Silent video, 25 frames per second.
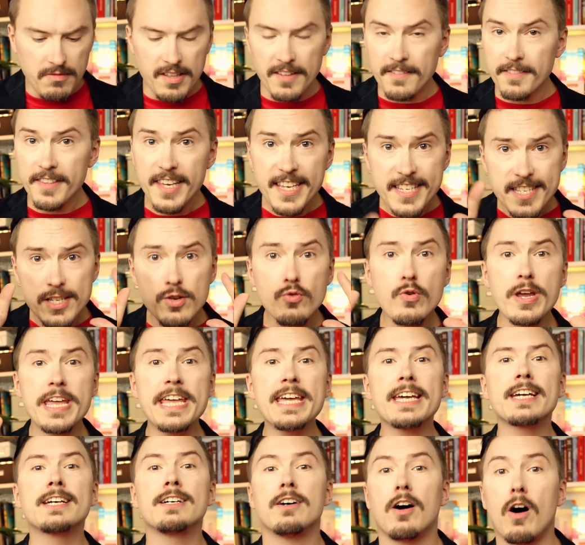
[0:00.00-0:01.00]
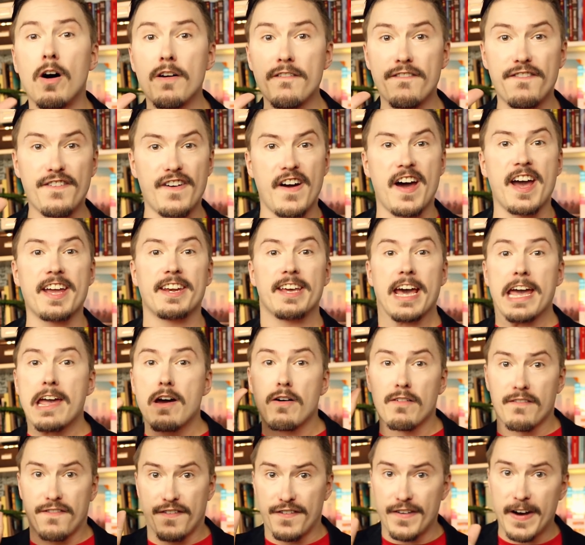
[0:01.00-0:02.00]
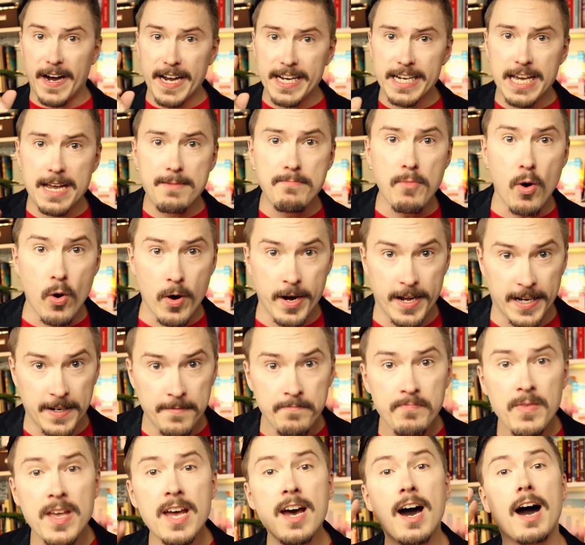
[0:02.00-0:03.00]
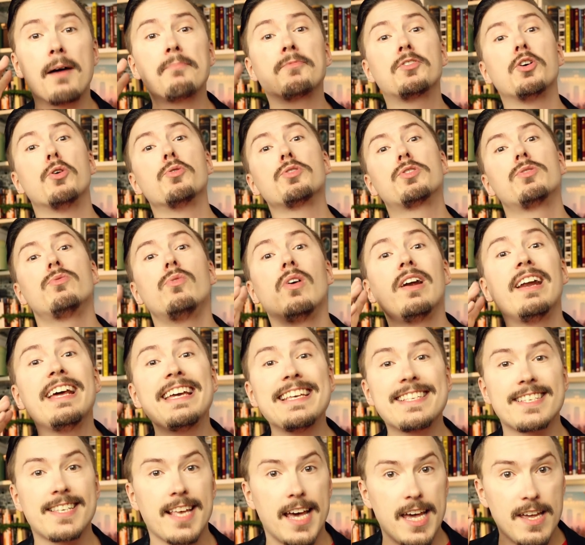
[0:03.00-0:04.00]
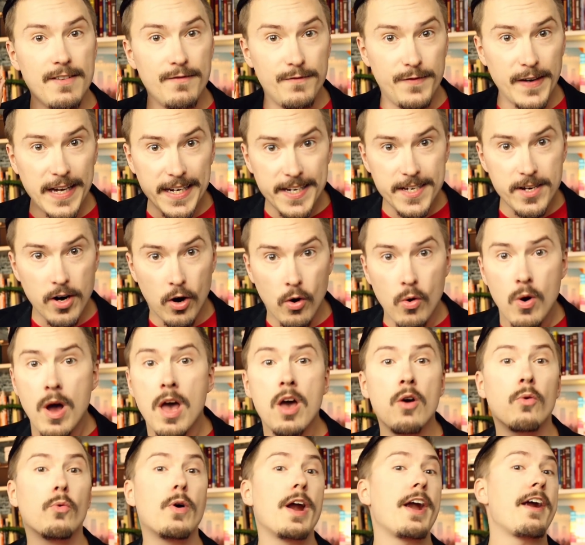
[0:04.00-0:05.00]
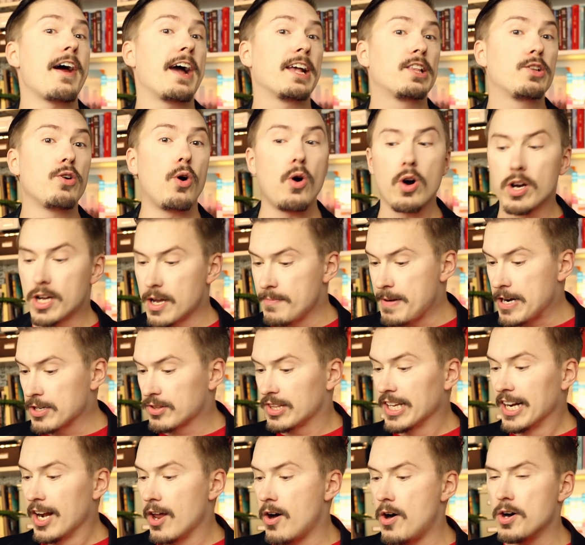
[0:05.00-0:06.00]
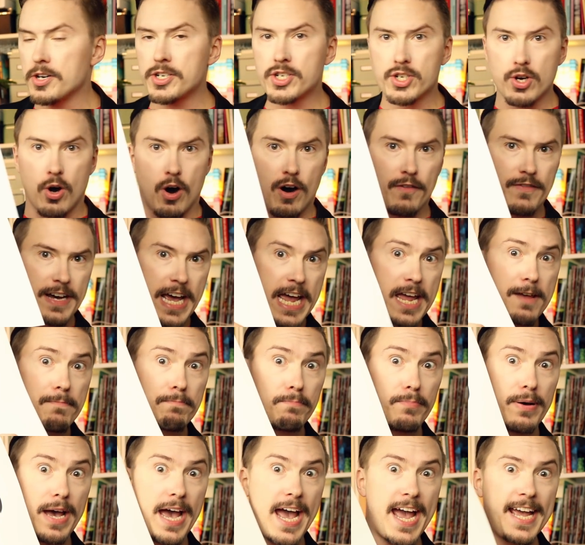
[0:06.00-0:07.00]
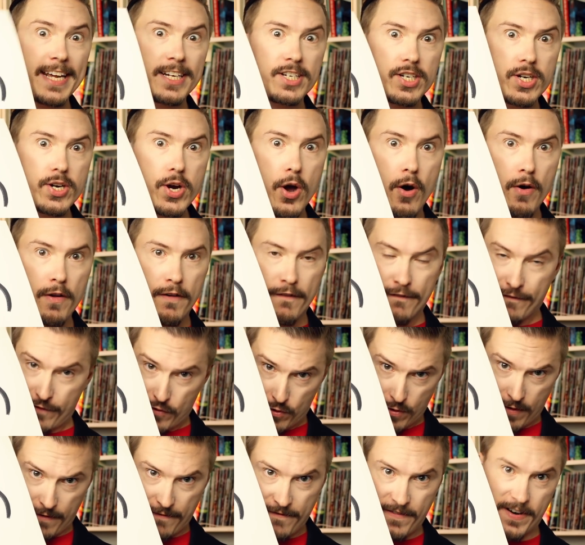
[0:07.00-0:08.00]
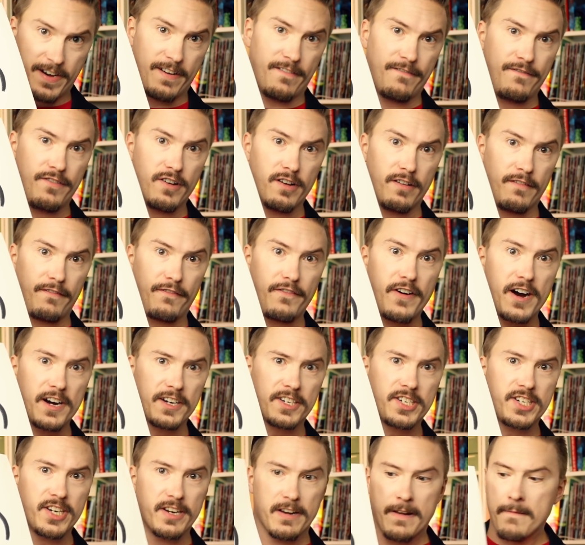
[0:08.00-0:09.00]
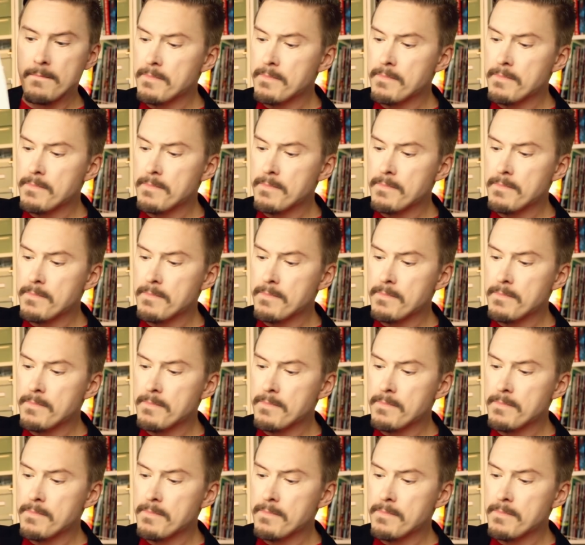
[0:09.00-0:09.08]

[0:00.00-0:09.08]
This week, on Friday morning, I'm going to release a video where I talk about the launch of a Patreon for Fun Fun Function.